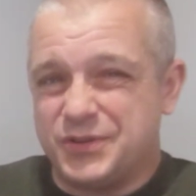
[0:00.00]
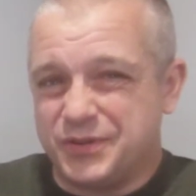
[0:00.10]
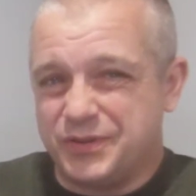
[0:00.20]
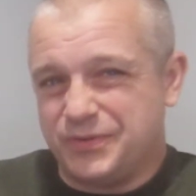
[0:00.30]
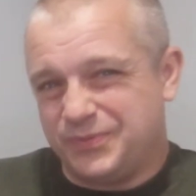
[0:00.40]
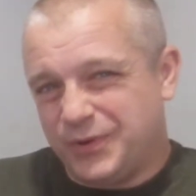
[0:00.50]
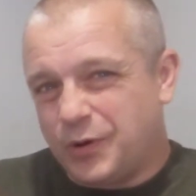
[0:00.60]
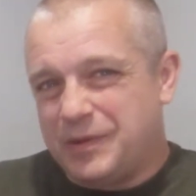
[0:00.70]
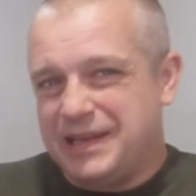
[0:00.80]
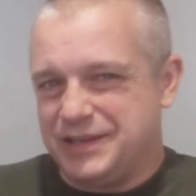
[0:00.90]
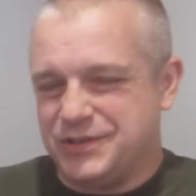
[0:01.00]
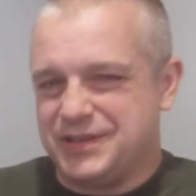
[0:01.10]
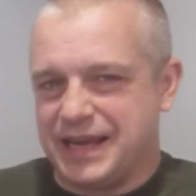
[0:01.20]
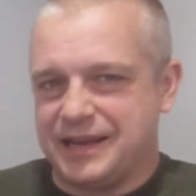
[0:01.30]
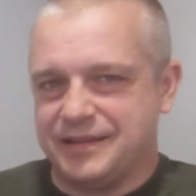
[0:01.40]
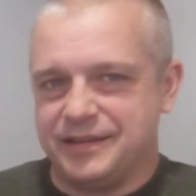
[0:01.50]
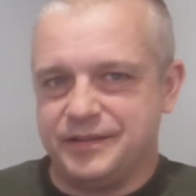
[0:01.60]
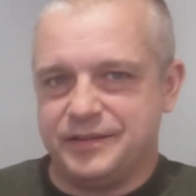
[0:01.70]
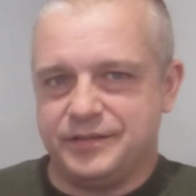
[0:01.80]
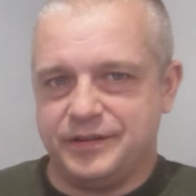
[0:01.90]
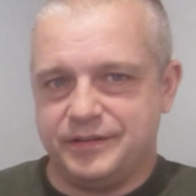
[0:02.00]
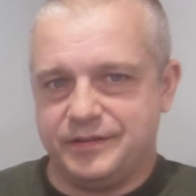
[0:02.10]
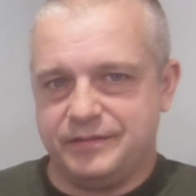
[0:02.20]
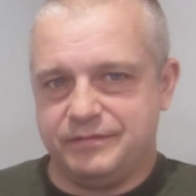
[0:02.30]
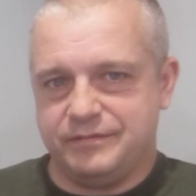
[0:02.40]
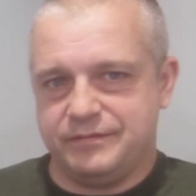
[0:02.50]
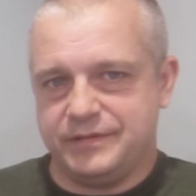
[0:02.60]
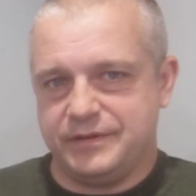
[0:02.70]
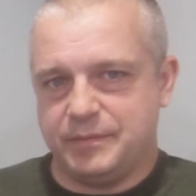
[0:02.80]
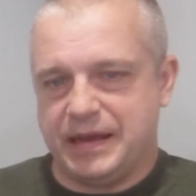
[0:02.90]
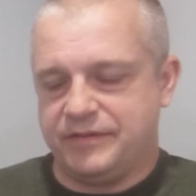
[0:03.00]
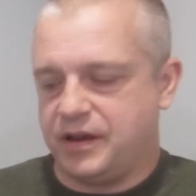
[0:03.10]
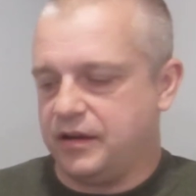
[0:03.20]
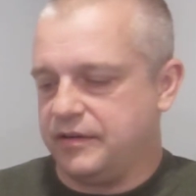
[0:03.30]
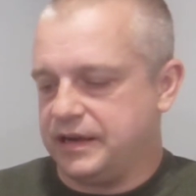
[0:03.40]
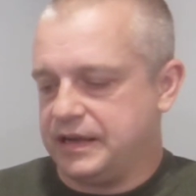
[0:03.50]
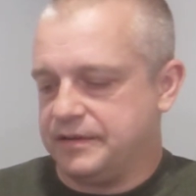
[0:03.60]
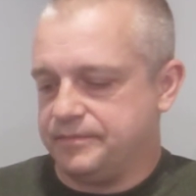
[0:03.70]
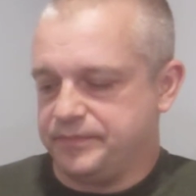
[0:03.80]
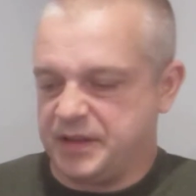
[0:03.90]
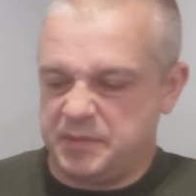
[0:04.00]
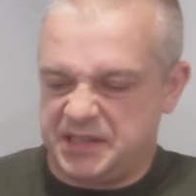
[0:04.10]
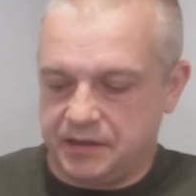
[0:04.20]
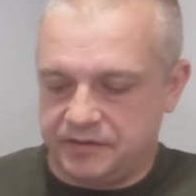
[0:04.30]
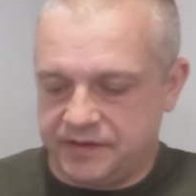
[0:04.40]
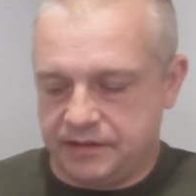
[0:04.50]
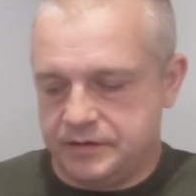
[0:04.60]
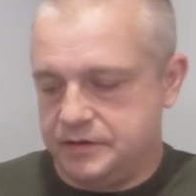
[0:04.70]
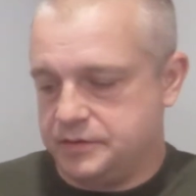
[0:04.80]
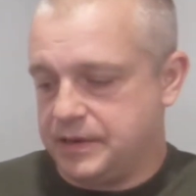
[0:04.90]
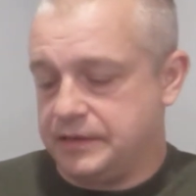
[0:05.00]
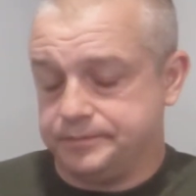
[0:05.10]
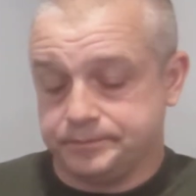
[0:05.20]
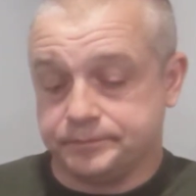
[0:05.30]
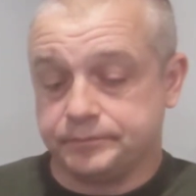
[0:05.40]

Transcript: so normally you just take it that there's a bit of colouring in it. It'll be chill filtered as well.